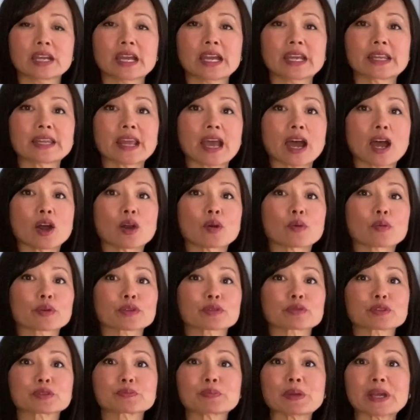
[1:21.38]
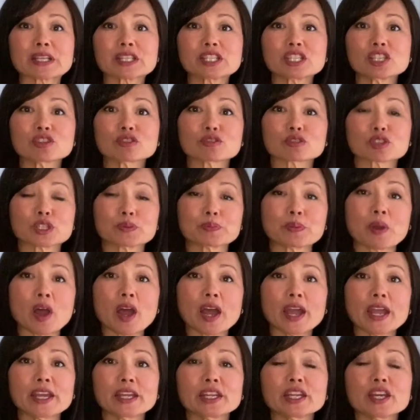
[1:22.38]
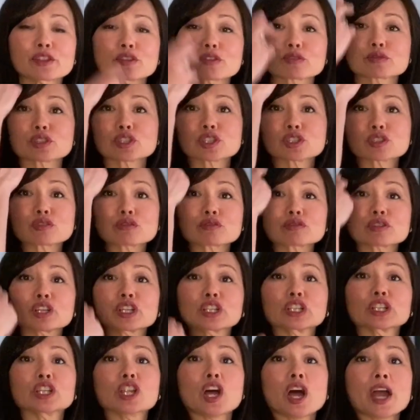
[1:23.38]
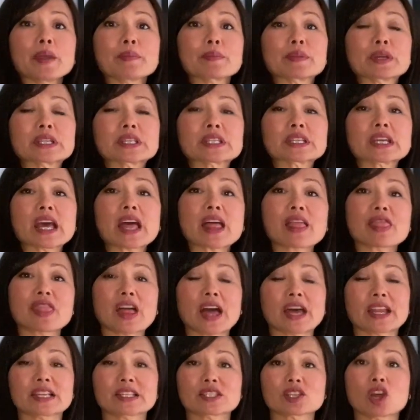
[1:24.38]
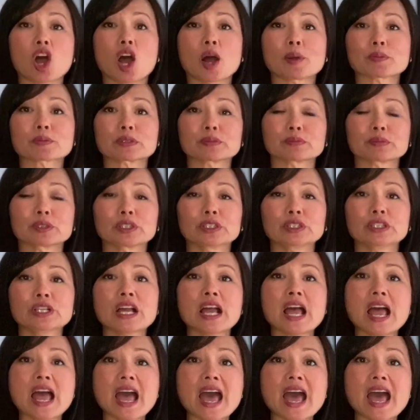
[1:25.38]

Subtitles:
Now, with respect to your spine, there's a certain alignment that is optimal.